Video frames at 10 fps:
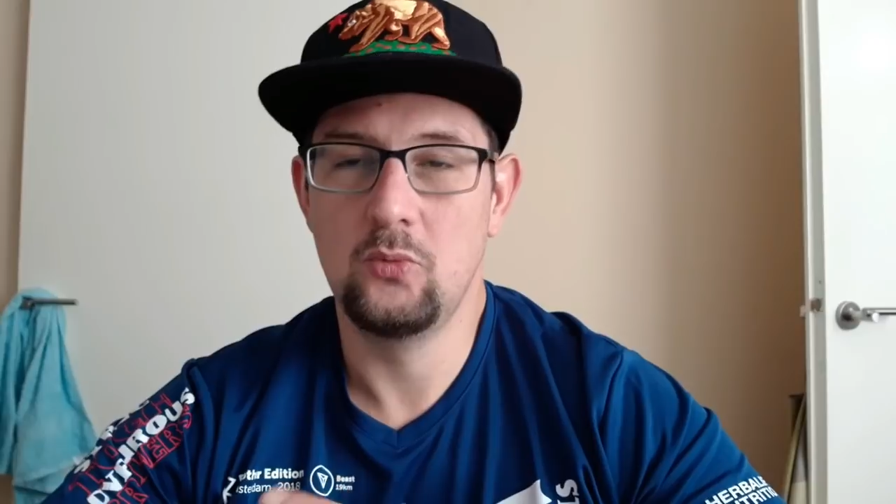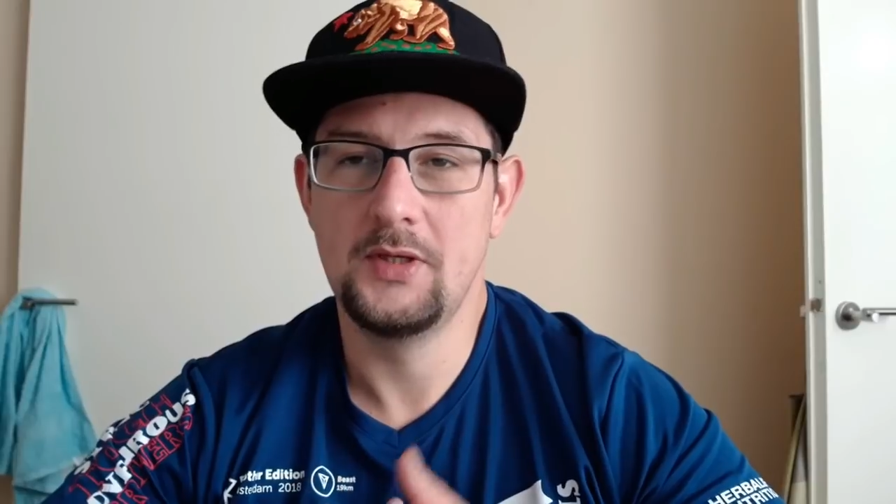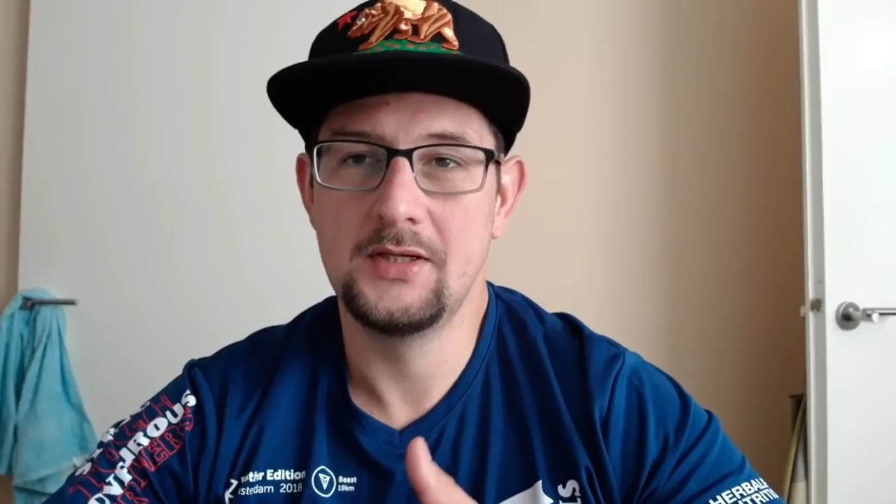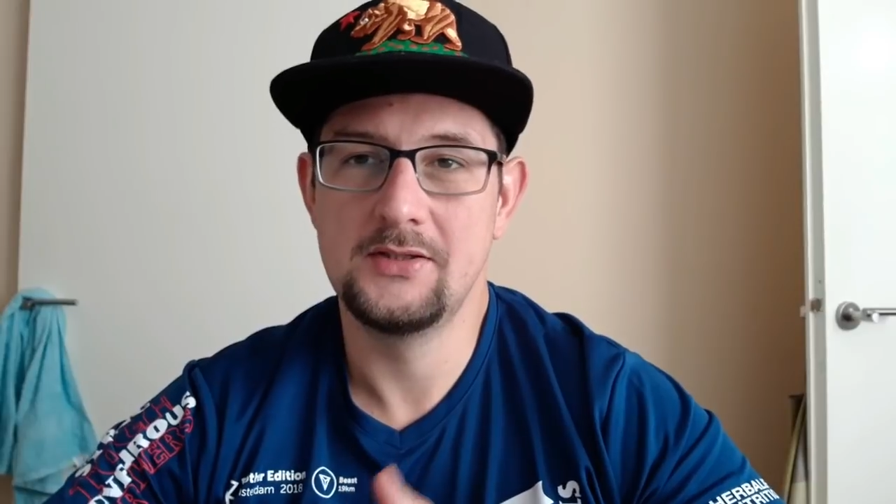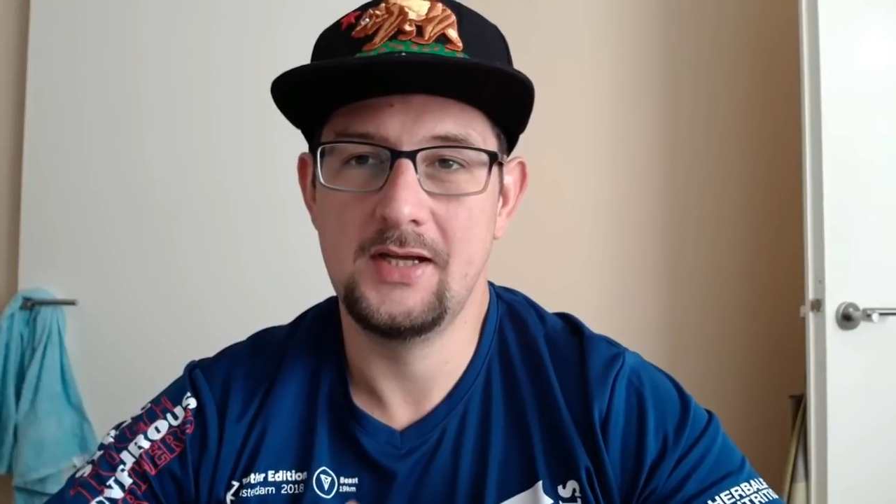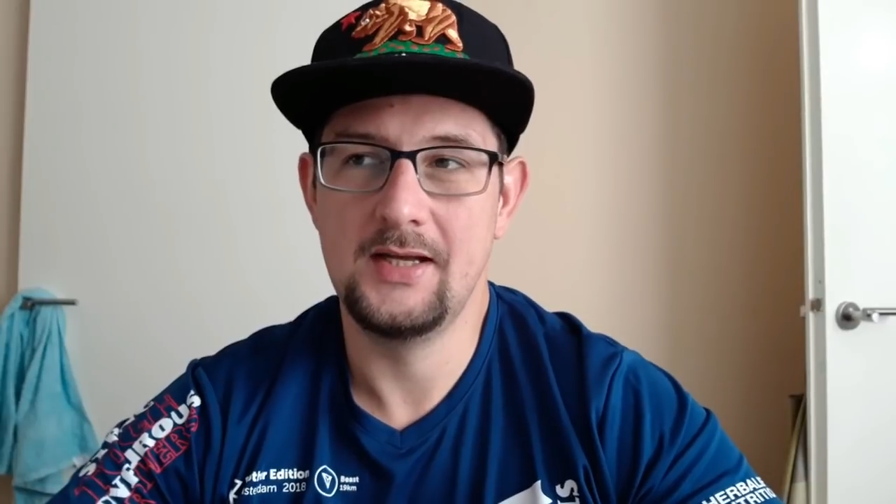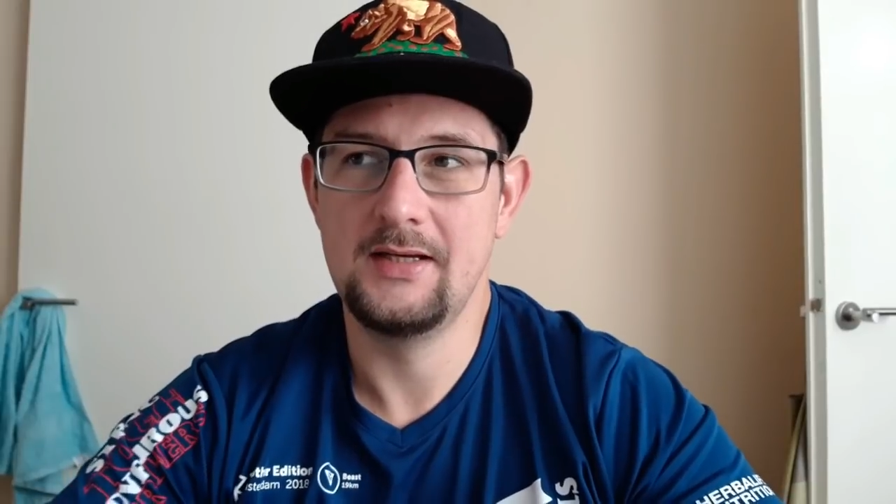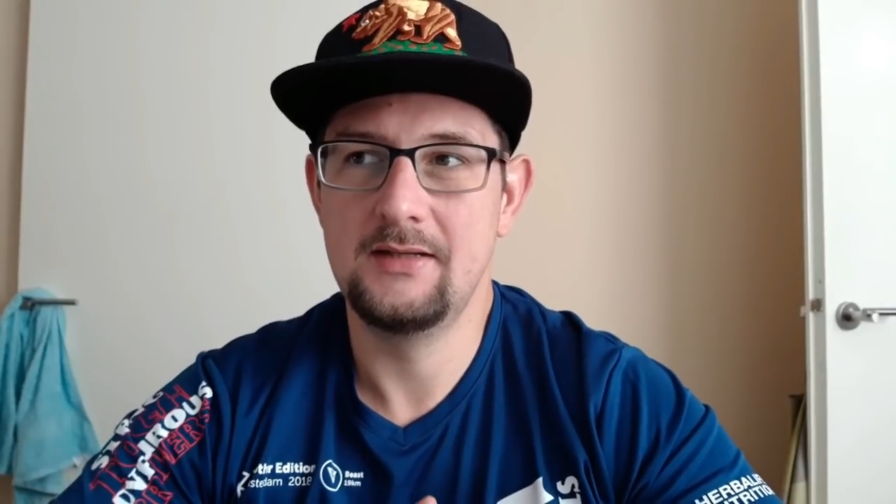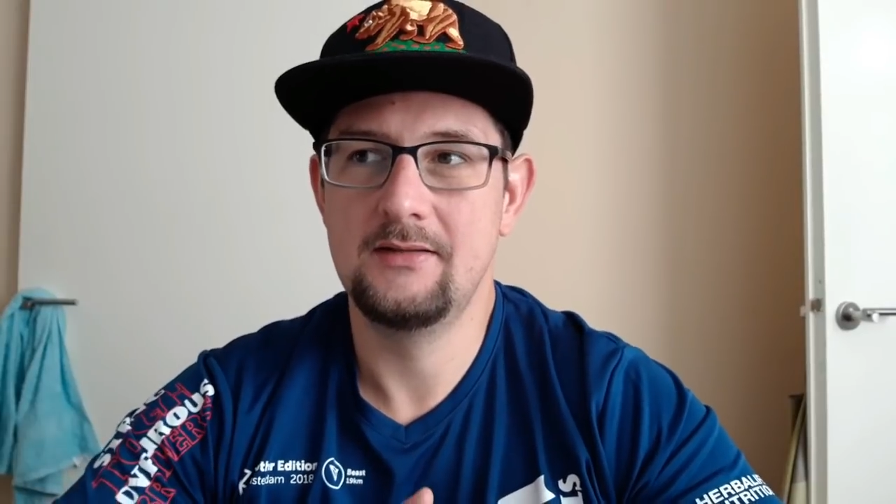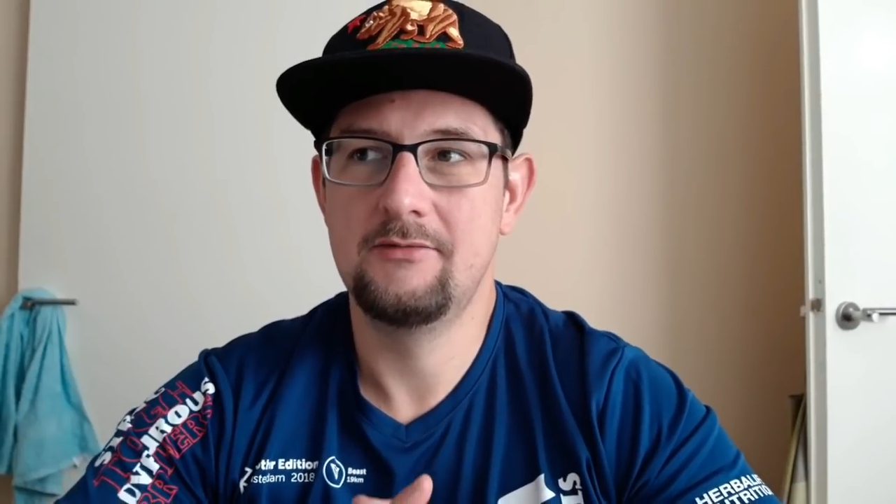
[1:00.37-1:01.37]
weekend to
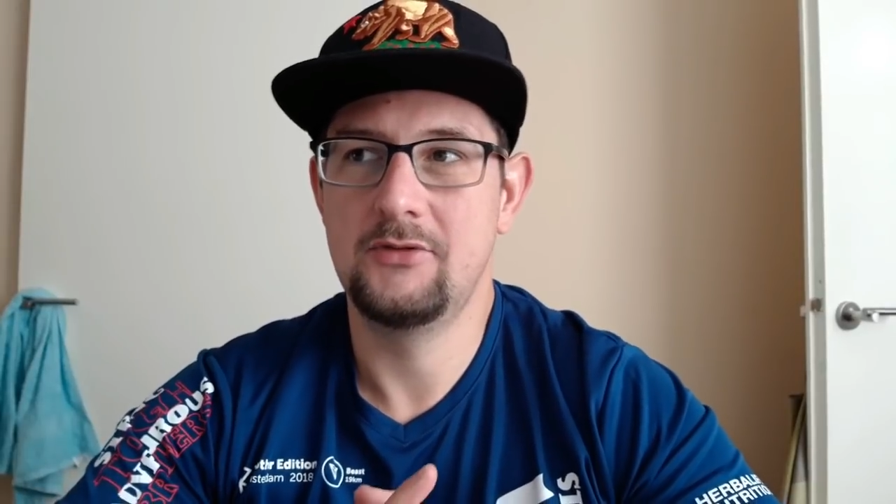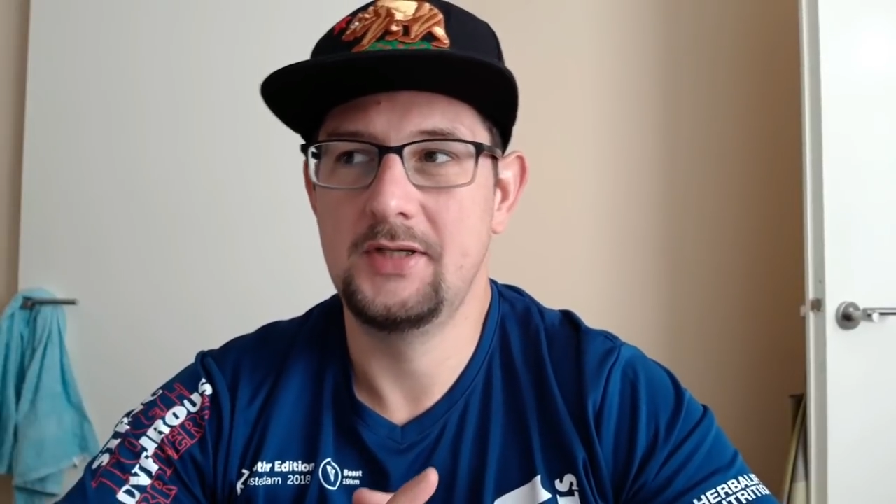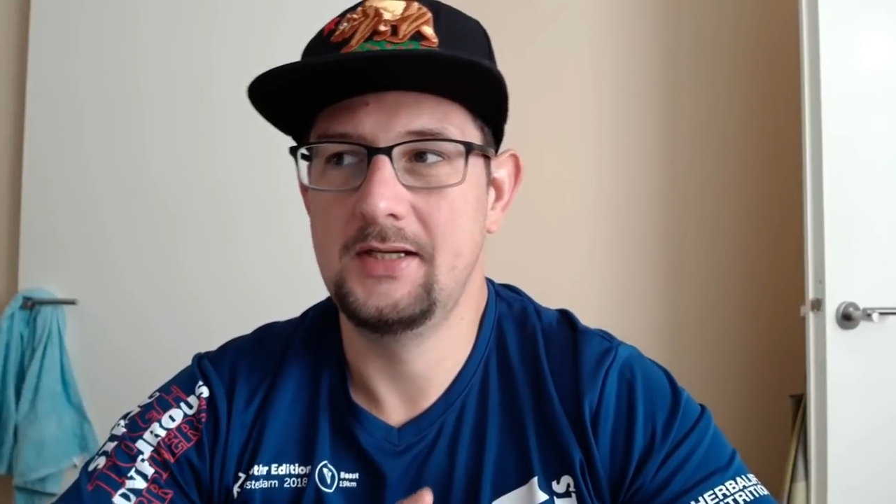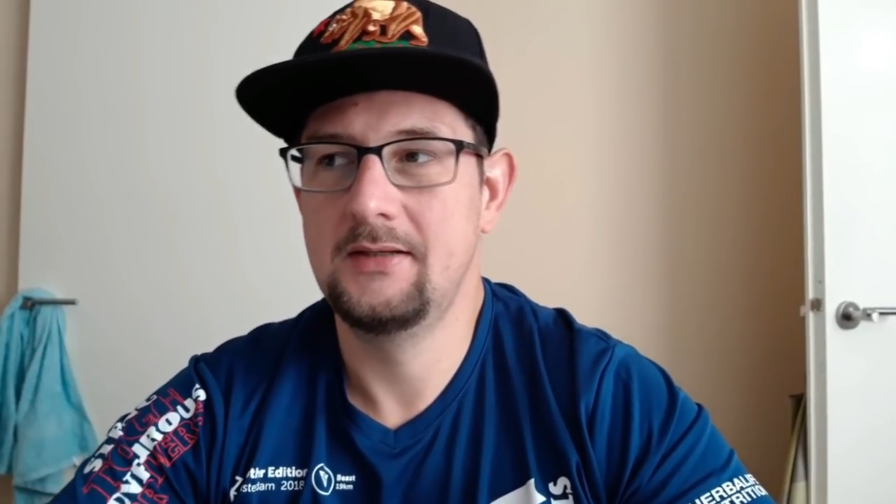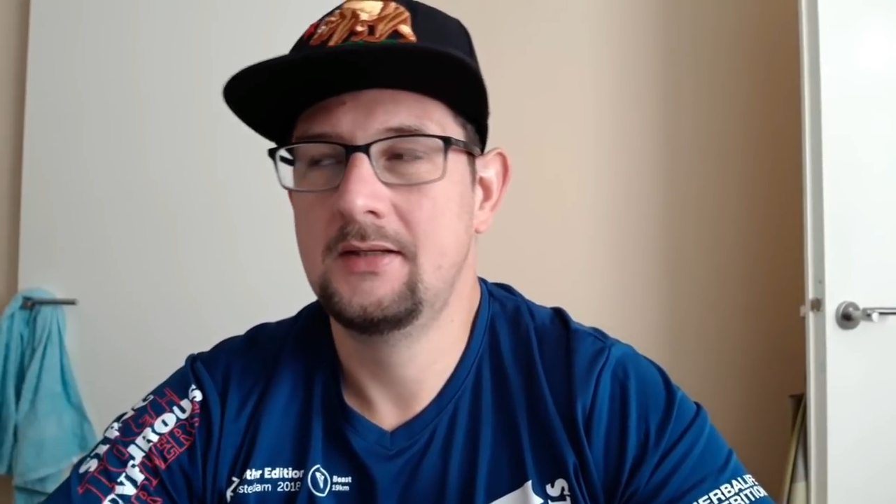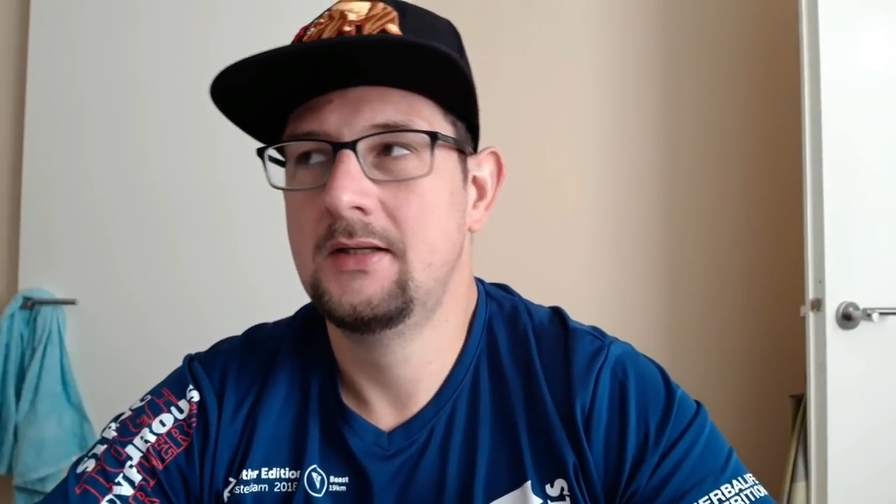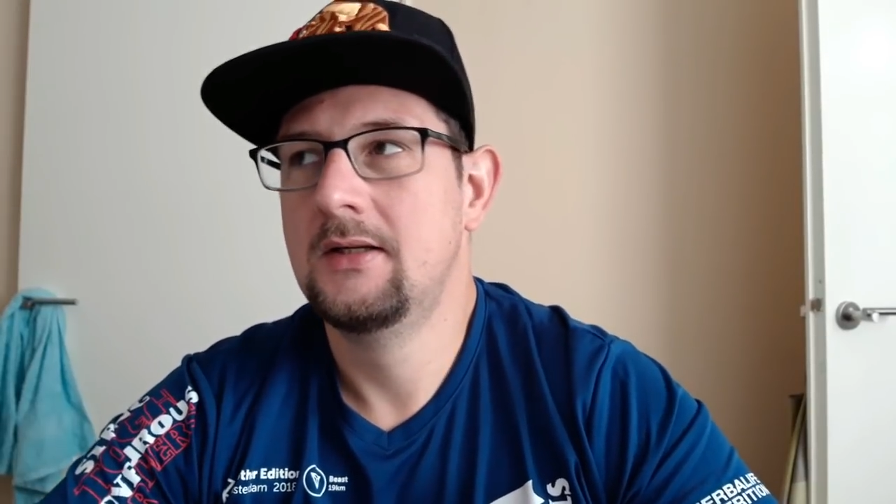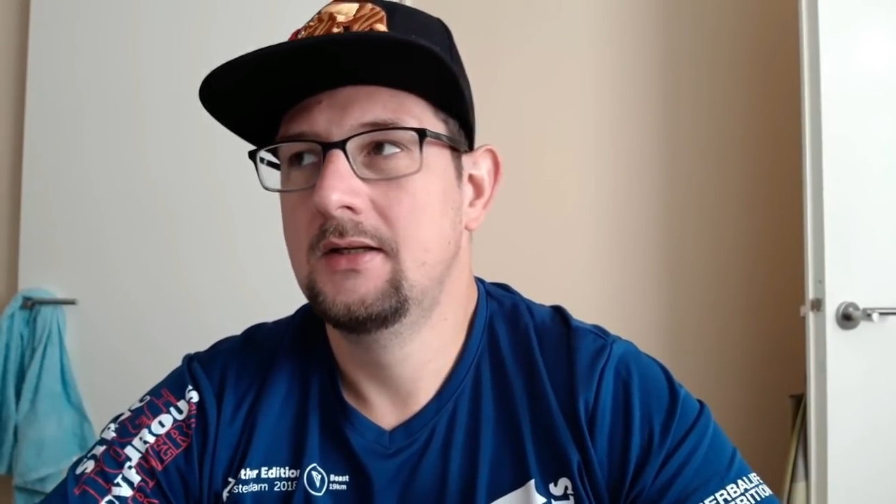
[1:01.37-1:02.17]
edit for that,